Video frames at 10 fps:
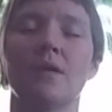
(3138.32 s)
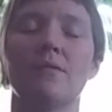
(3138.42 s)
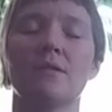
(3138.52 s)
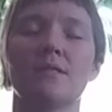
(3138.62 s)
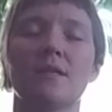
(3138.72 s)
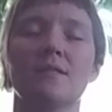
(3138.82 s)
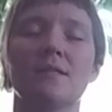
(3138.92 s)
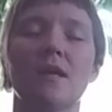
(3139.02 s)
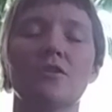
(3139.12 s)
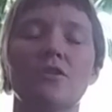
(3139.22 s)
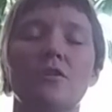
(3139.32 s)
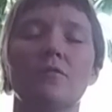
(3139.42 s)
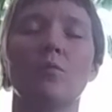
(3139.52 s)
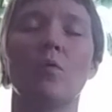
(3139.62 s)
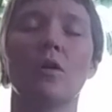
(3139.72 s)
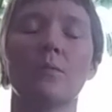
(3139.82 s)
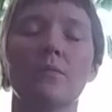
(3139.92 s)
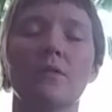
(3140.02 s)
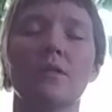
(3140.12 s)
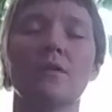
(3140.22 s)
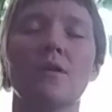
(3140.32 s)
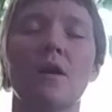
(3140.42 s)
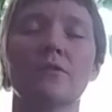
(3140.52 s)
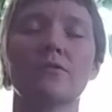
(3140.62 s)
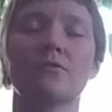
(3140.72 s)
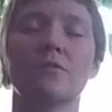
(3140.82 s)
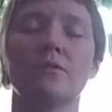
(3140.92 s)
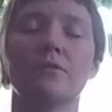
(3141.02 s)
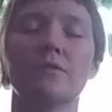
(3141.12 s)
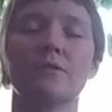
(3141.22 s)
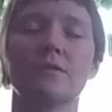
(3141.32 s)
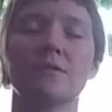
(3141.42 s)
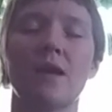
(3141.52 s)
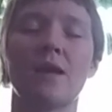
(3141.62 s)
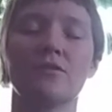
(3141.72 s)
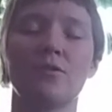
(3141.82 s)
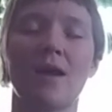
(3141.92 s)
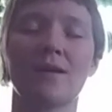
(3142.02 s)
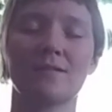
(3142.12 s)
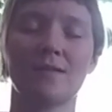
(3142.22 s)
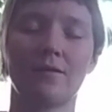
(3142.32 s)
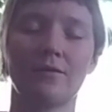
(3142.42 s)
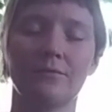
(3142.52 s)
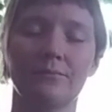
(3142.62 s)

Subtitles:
and the sensation of warmth at the nostrils as you exhale.